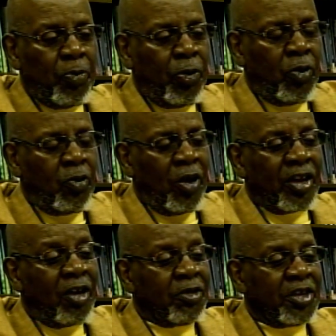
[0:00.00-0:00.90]
pool a
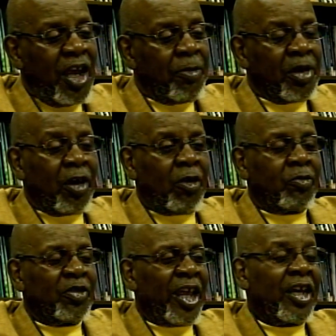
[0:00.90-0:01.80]
long time ago,
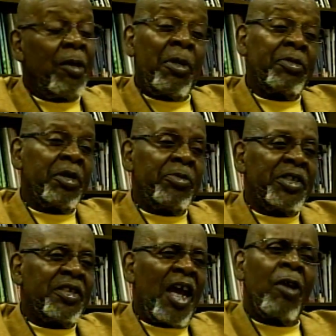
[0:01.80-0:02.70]
they come up to me and
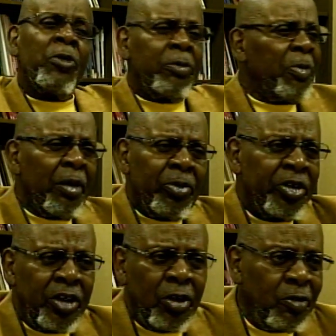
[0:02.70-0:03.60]
say, I remember
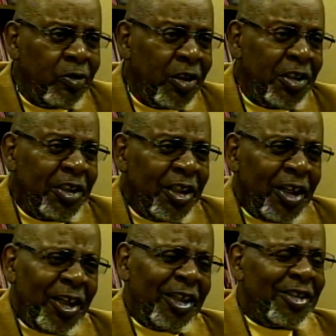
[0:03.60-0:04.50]
you.
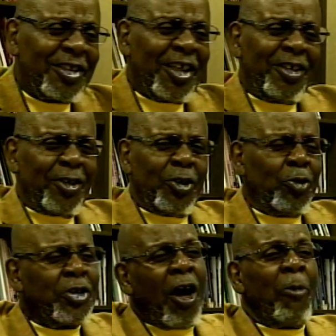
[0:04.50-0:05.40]
He said, you
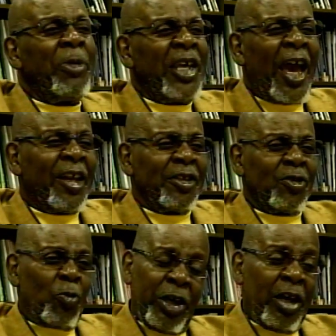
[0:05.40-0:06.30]
taught me how to
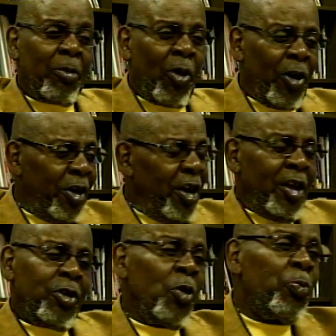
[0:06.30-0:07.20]
swim, or
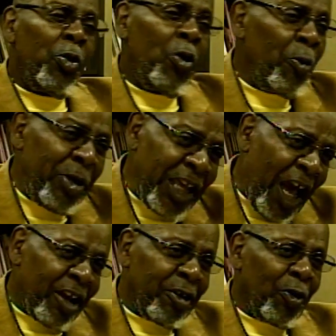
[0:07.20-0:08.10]
you pulled me
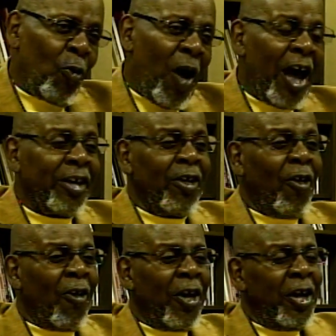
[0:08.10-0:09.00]
out of the water,
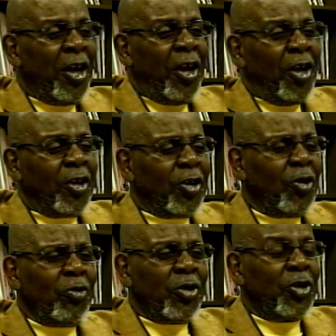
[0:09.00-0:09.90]
or
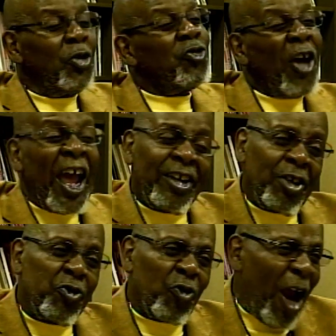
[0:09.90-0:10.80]
you tried to
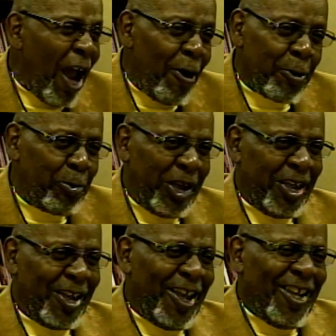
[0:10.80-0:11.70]
drown me.